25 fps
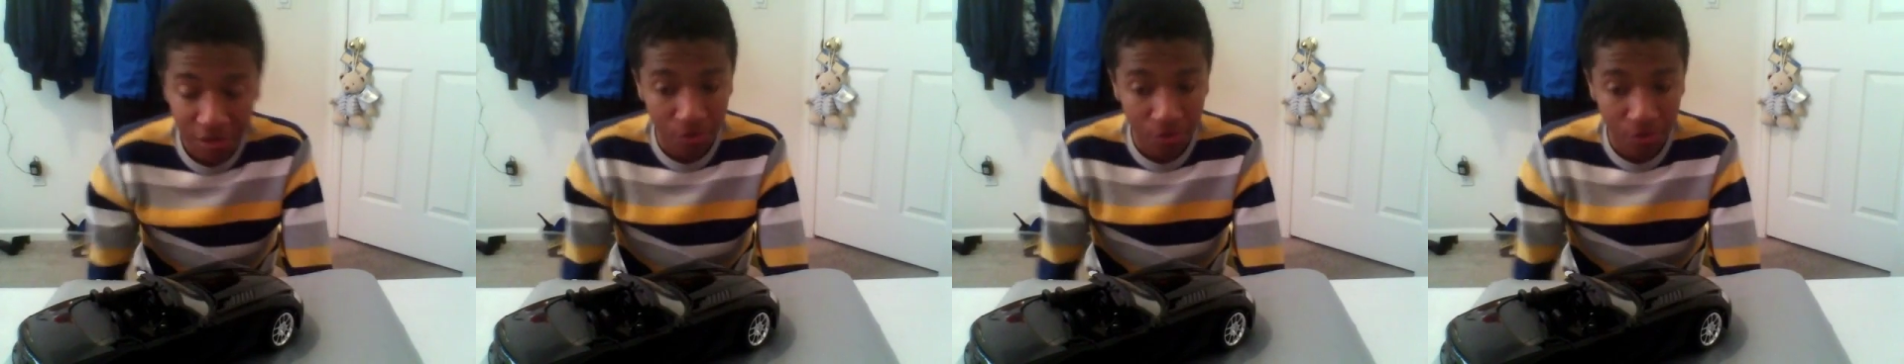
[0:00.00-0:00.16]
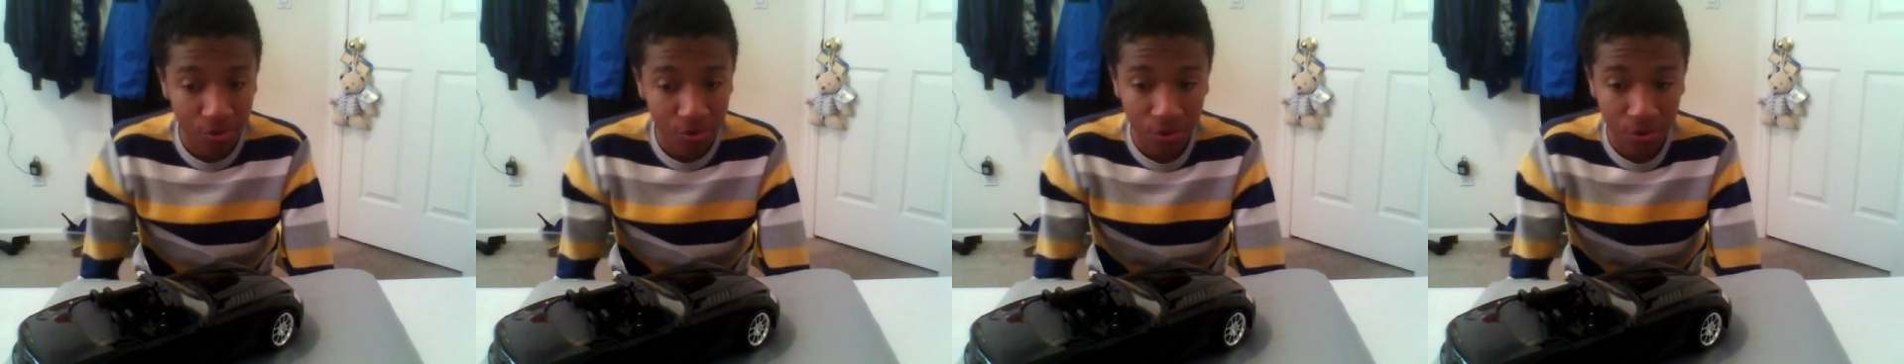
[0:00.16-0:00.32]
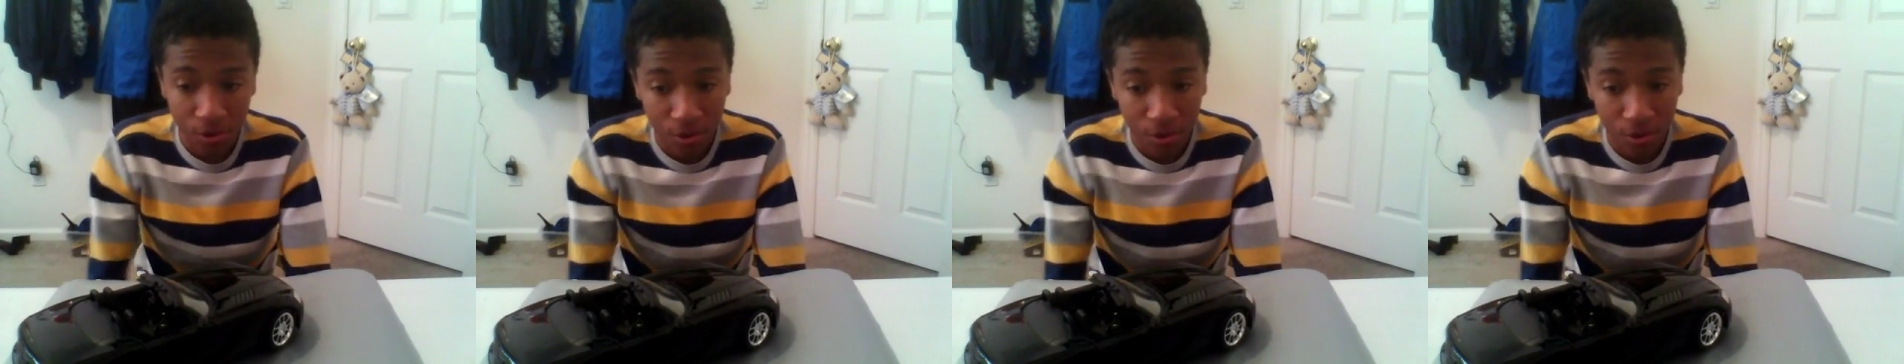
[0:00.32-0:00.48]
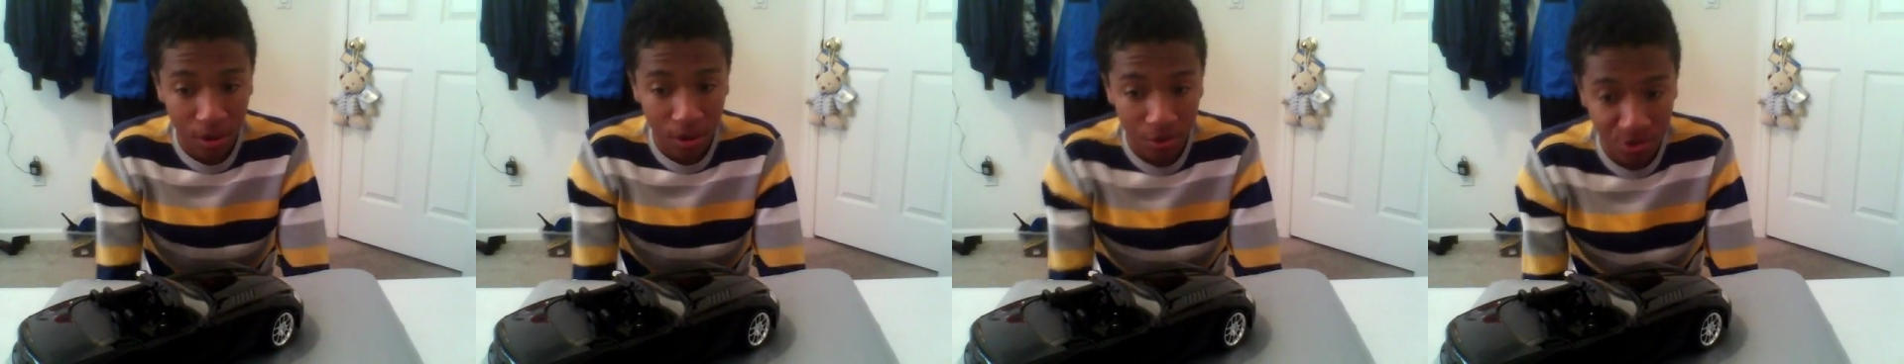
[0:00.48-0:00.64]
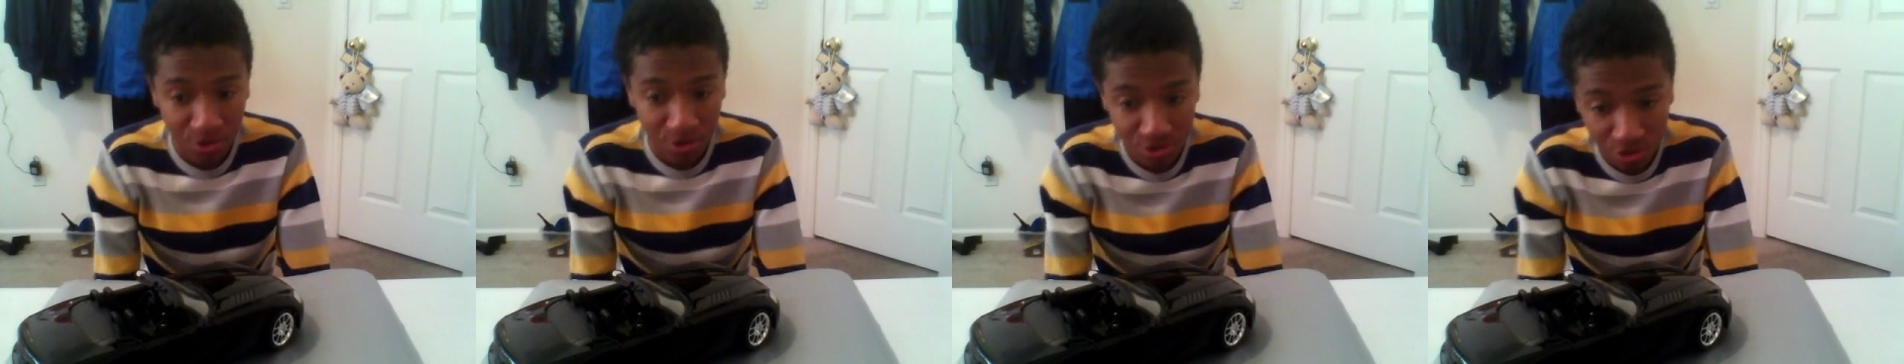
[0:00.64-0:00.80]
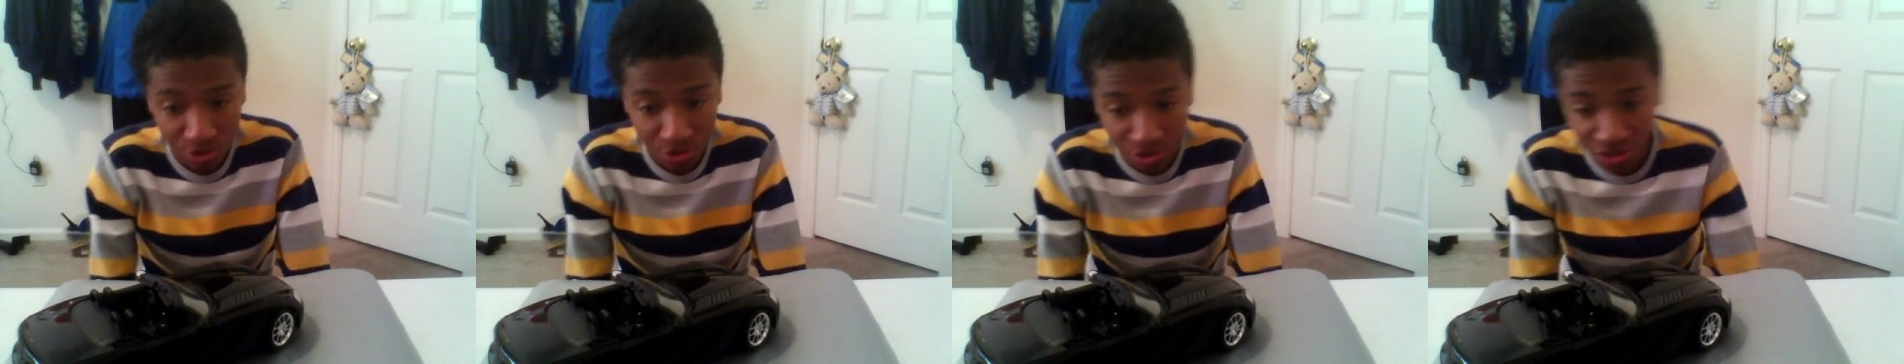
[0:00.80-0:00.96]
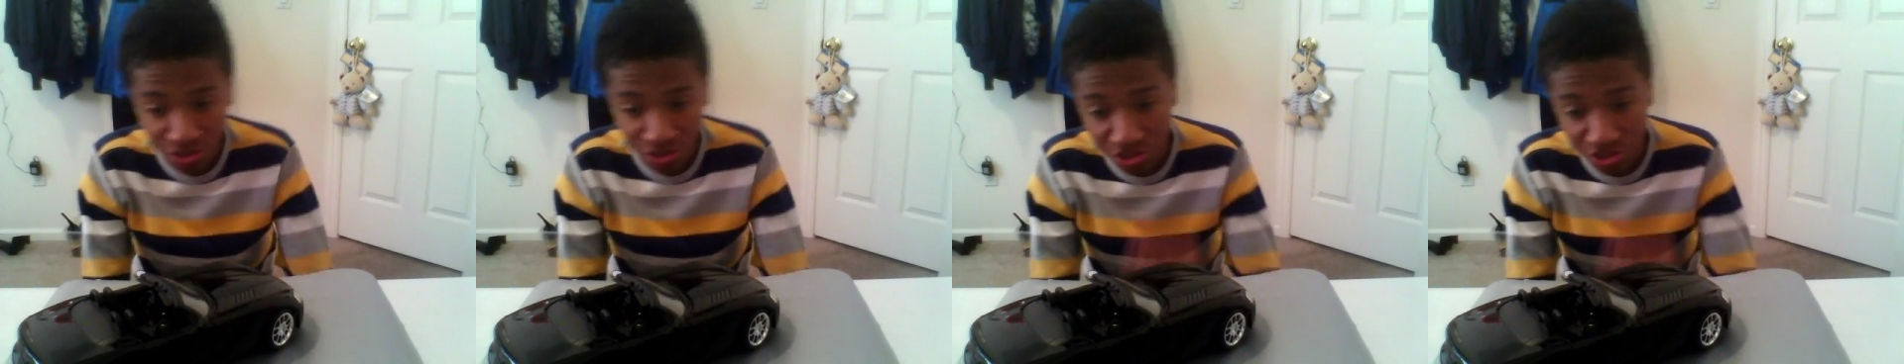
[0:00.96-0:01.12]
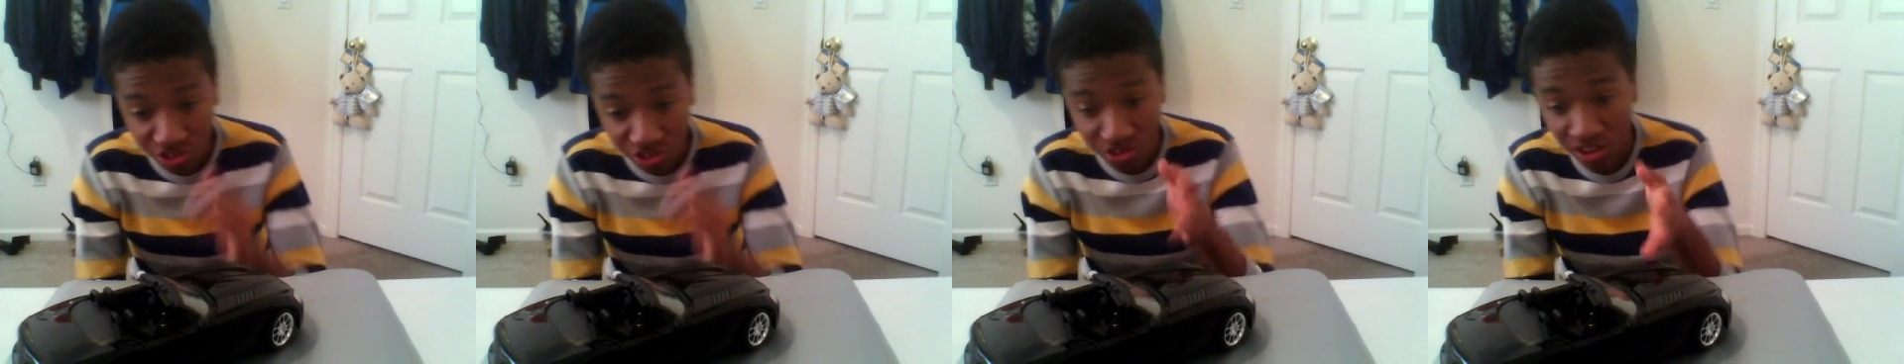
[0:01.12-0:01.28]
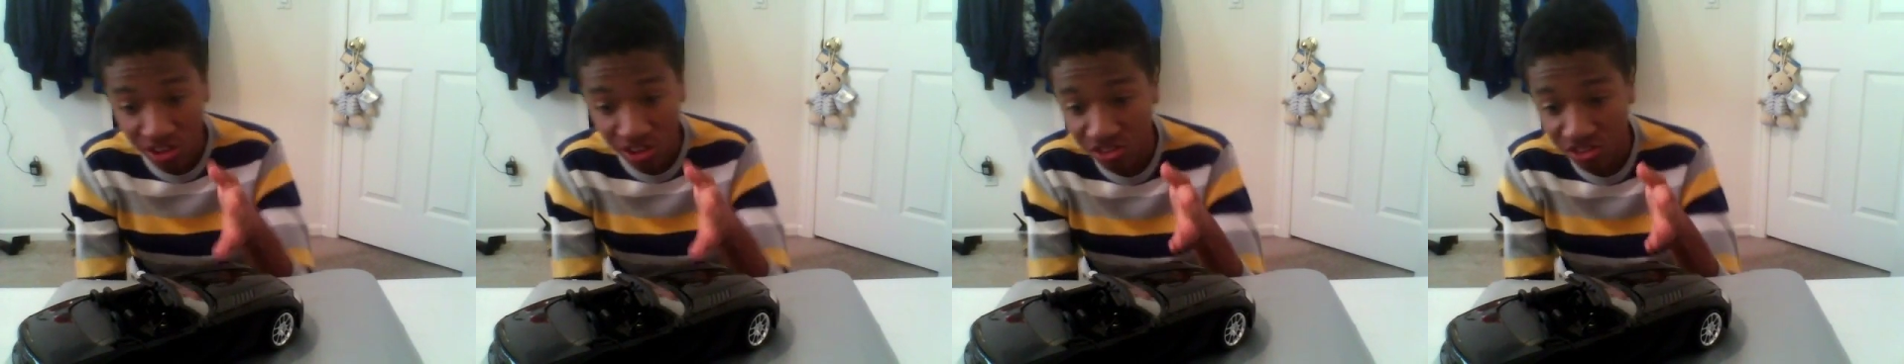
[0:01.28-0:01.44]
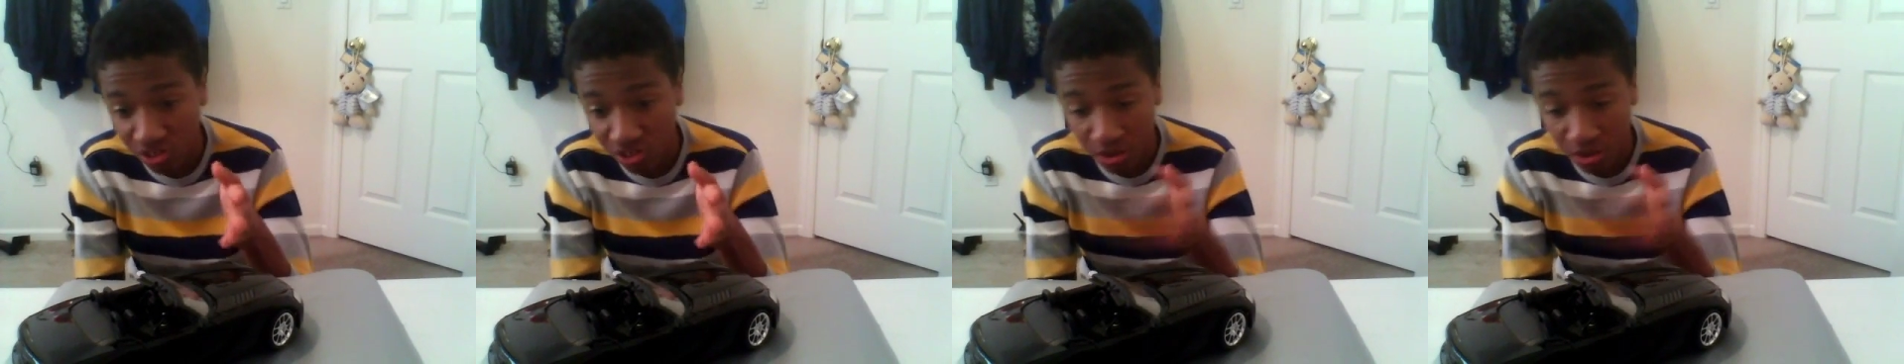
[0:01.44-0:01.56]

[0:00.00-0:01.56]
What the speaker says: other car, or sorry, just as nice